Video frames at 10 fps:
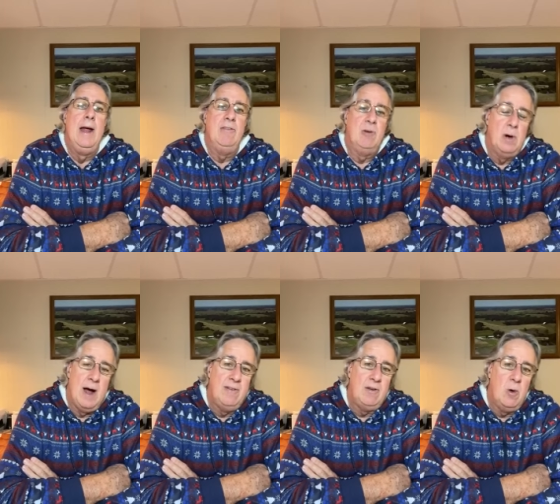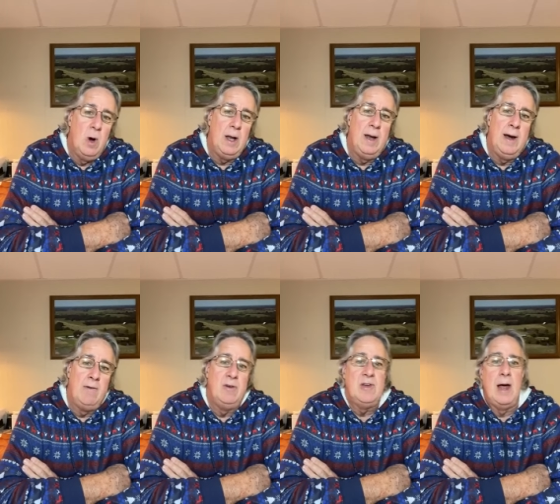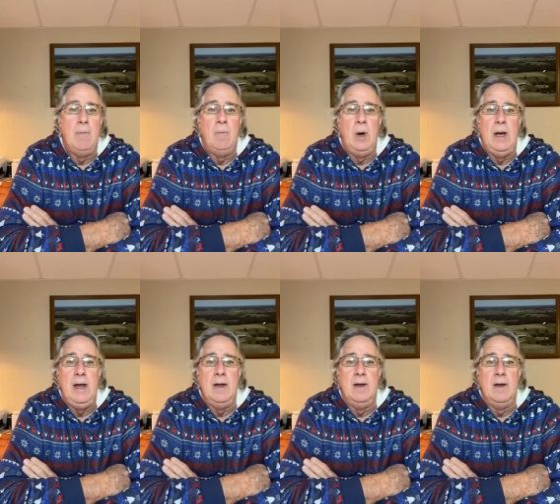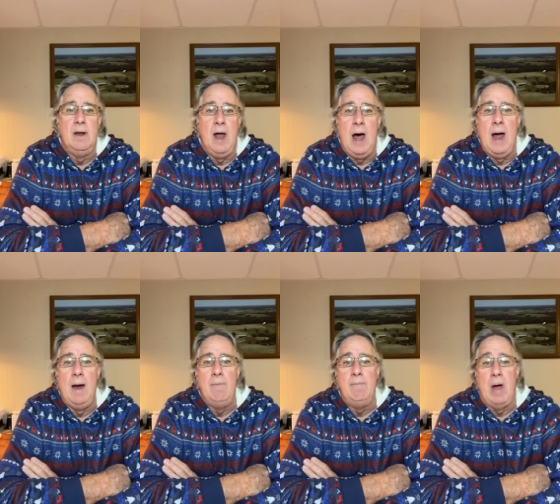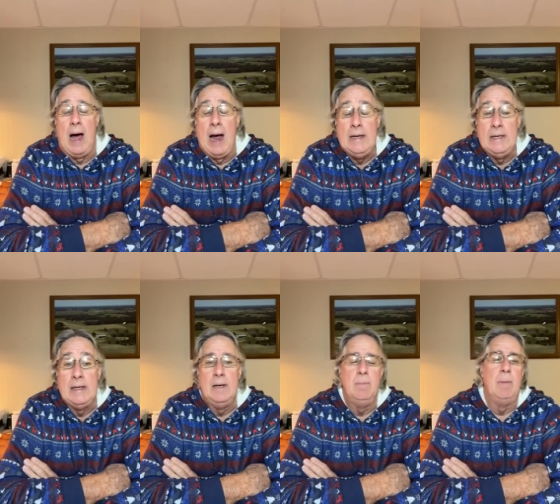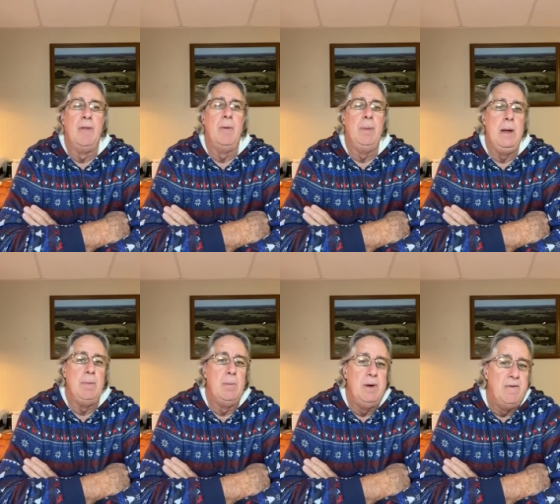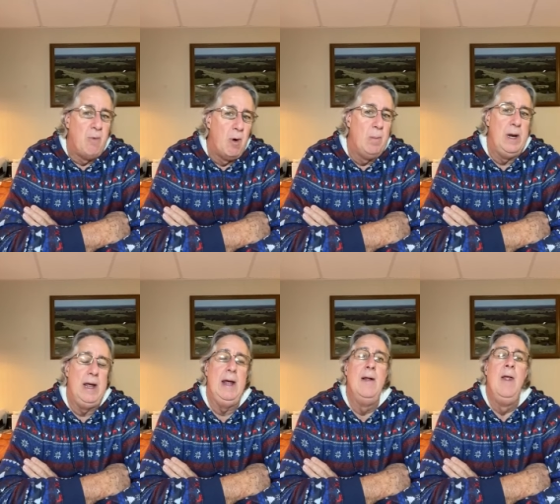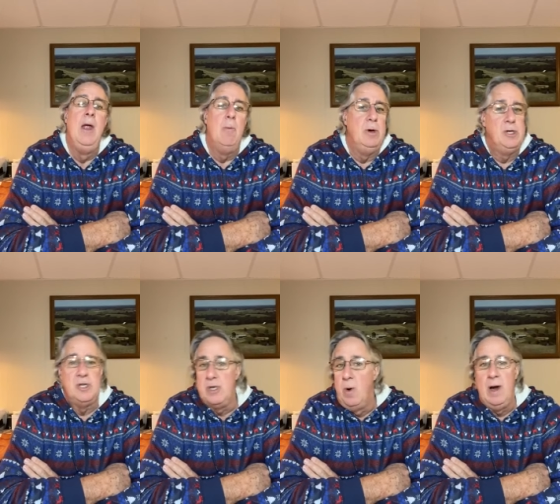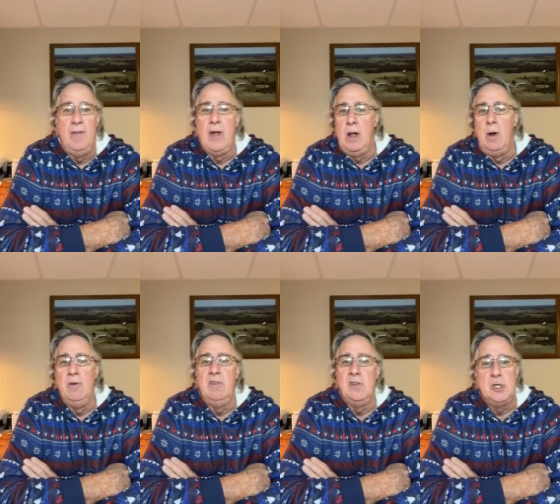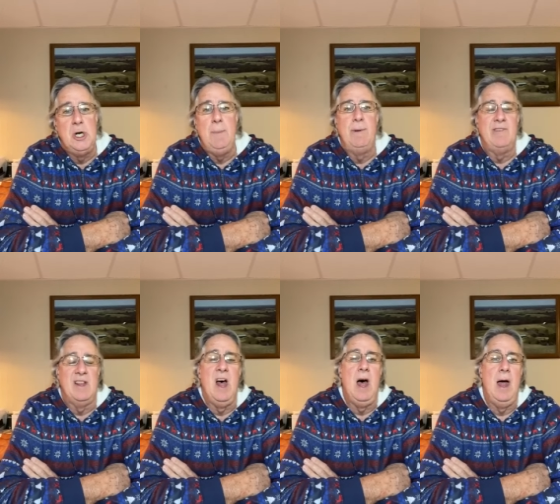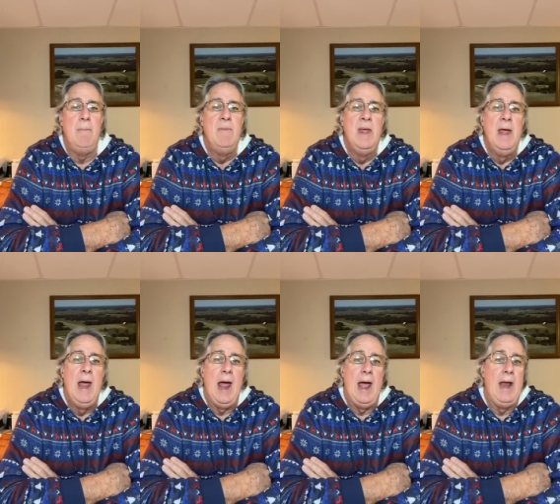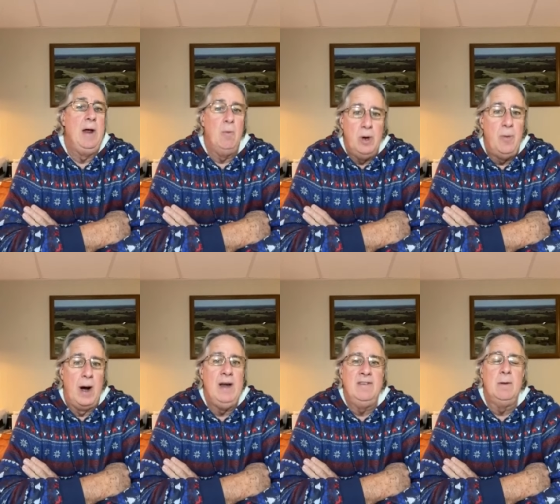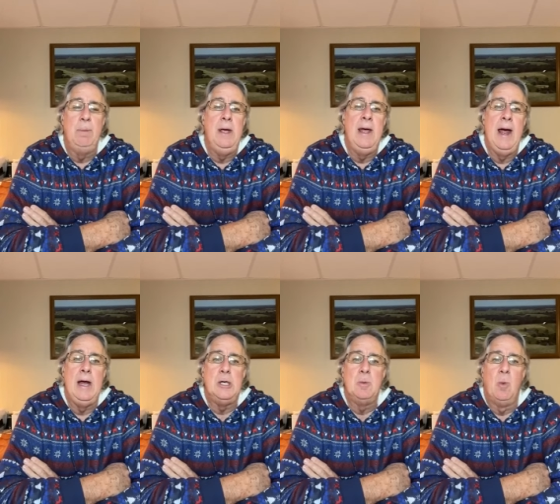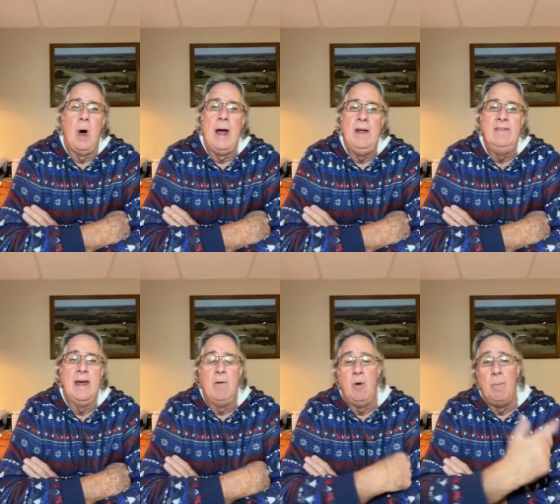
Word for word: And so consequently, every time we needed to lime, I didn't, but the people before me would just go get the closest, cheapest lime, and it would raise the pH. Why is that?